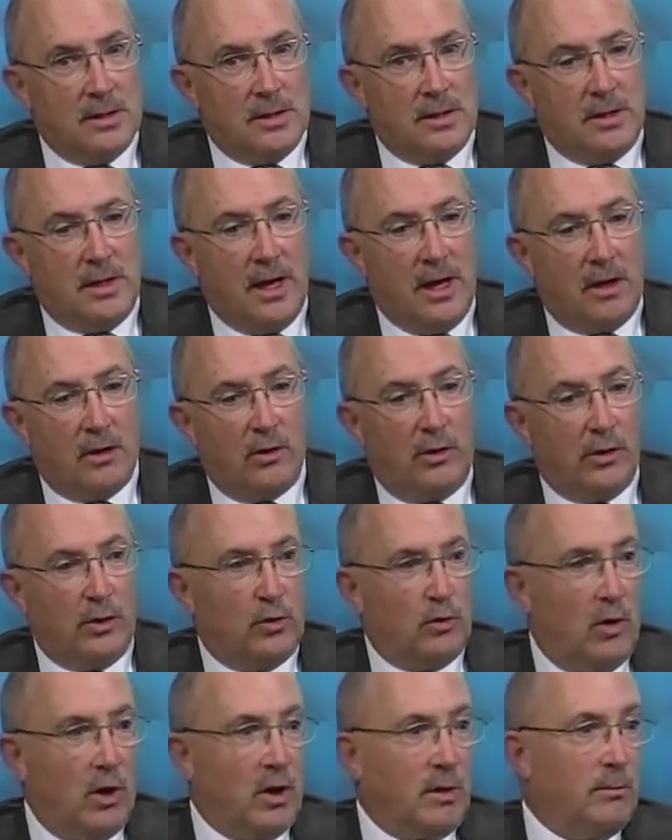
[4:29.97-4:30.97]
the Alcohol and
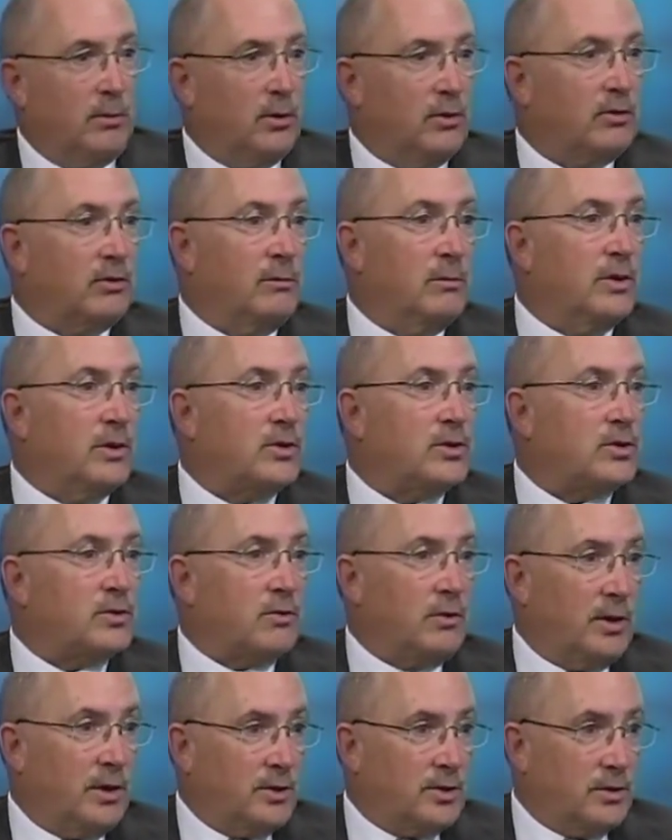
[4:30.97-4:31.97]
Drug Abuse
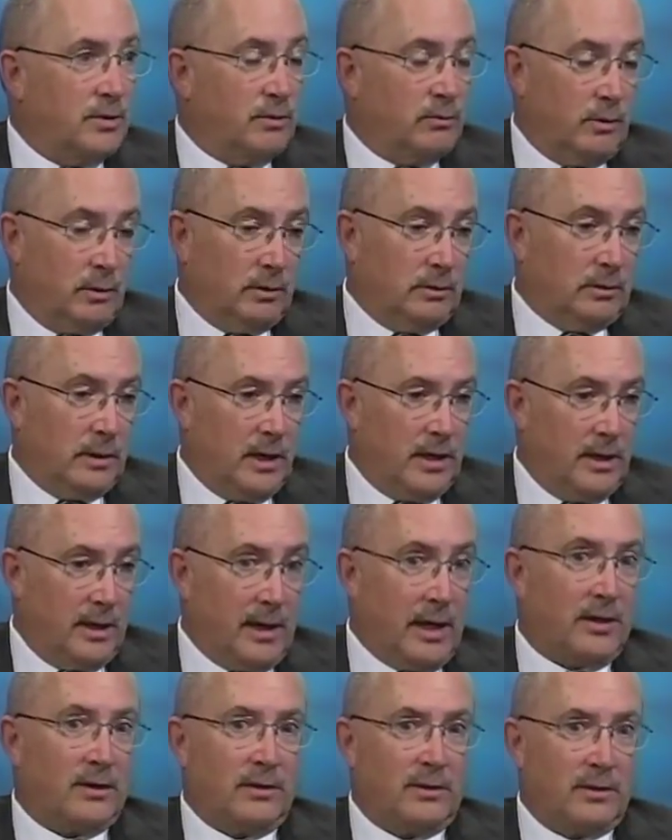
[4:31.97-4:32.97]
Administration, well, I
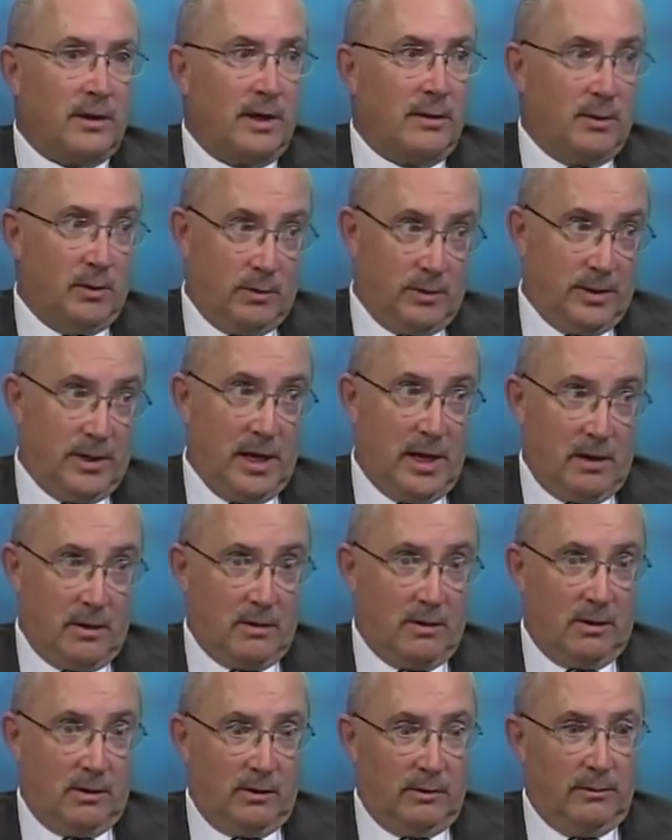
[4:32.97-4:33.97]
think at the time it was the
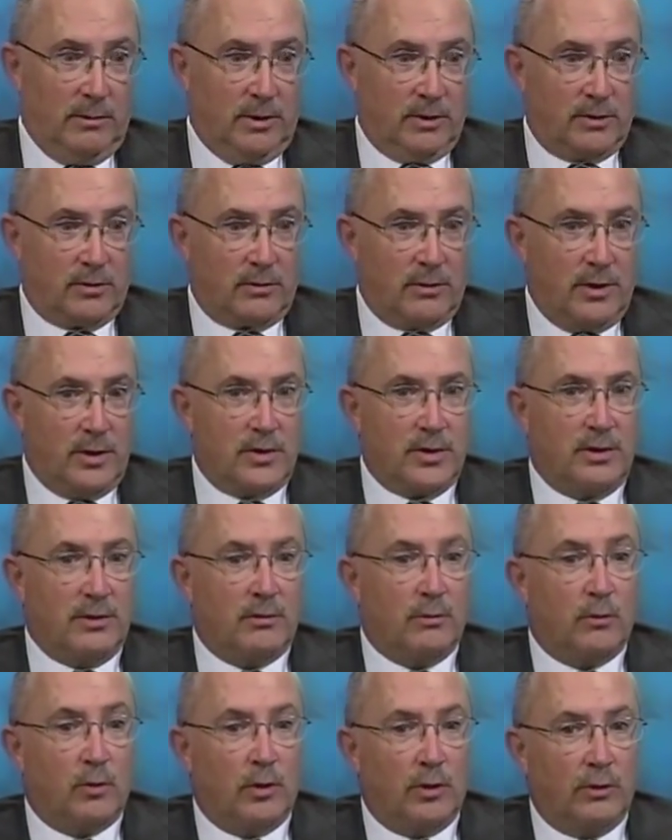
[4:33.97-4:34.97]
Alcohol
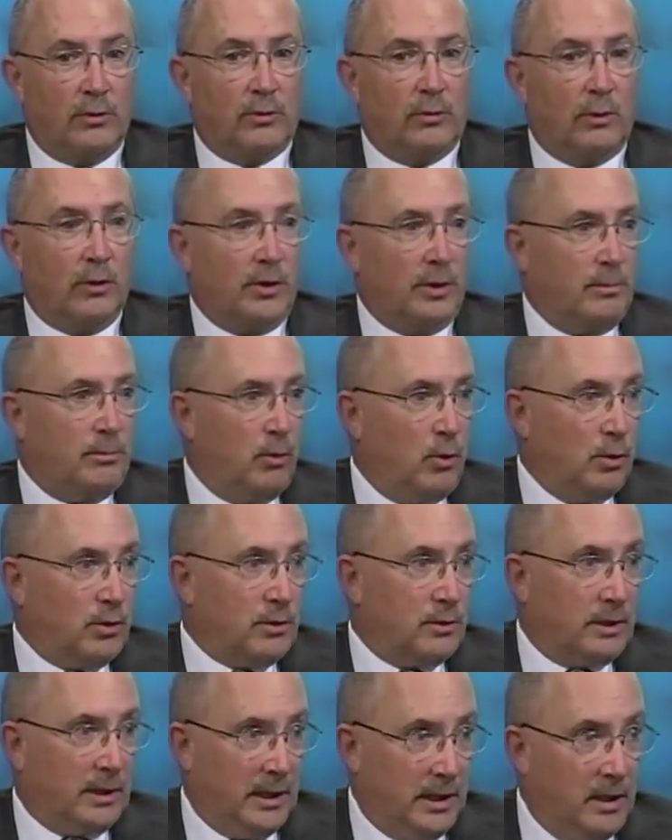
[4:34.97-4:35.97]
Administration, was really push,
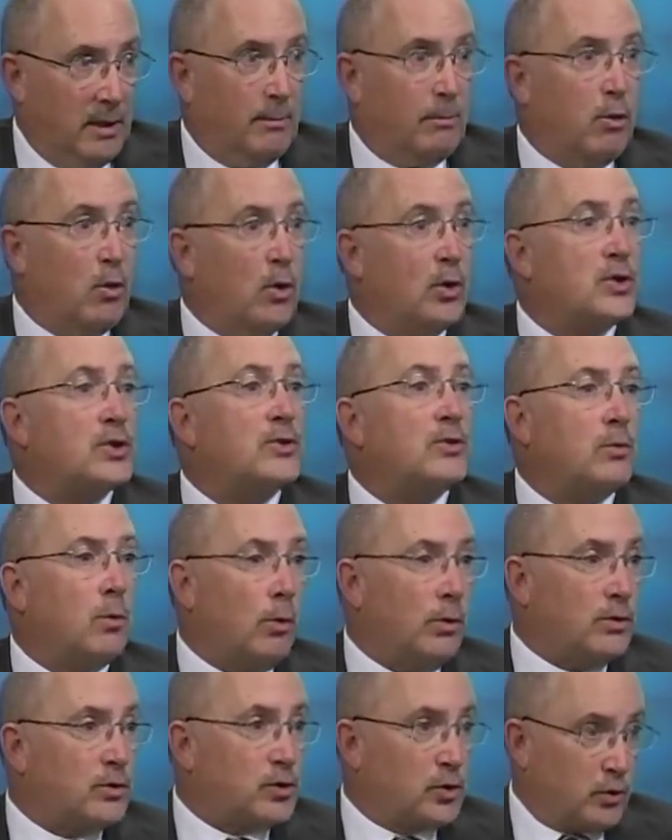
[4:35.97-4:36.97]
getting a push
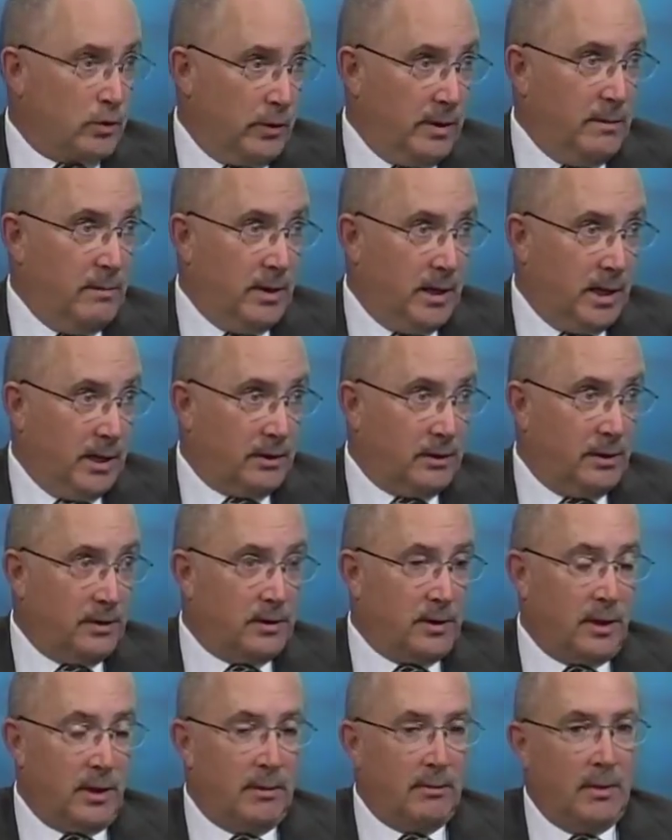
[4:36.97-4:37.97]
towards treatment at the
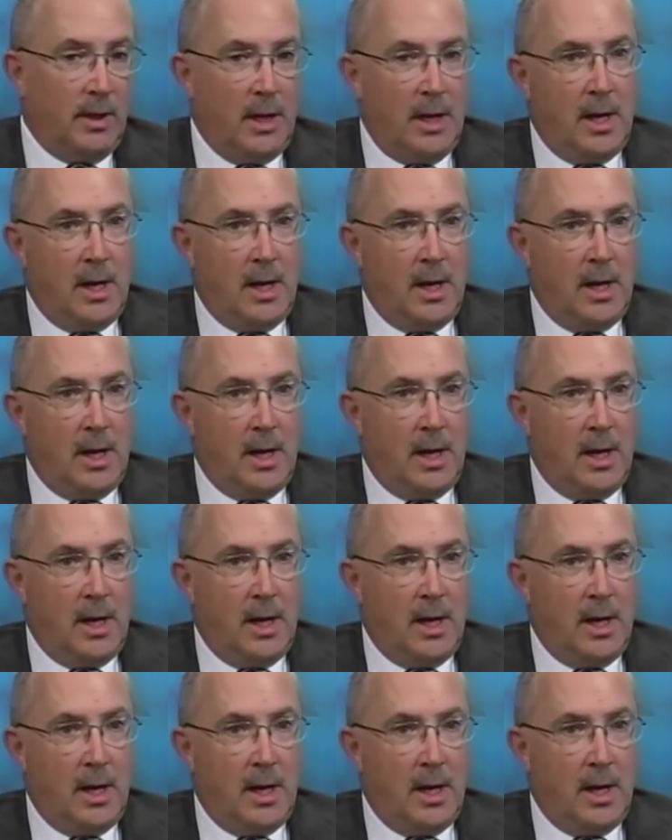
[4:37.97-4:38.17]
time.